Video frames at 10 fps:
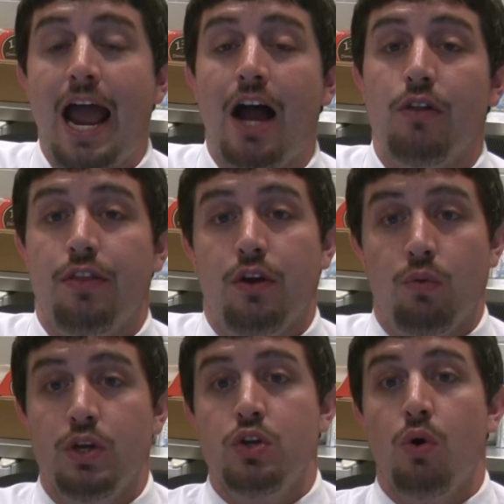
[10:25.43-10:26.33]
out there
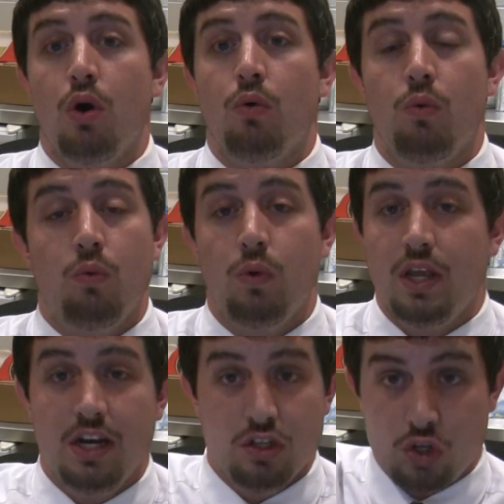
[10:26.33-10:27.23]

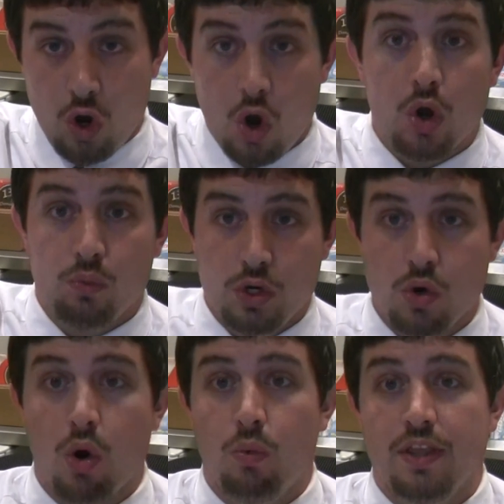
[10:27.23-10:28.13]
it is gone when
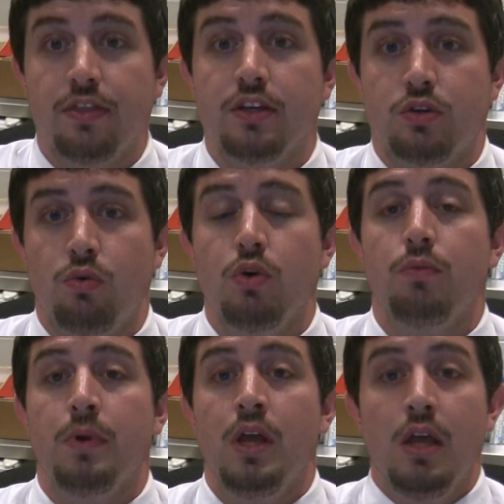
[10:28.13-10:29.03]
you are with this group.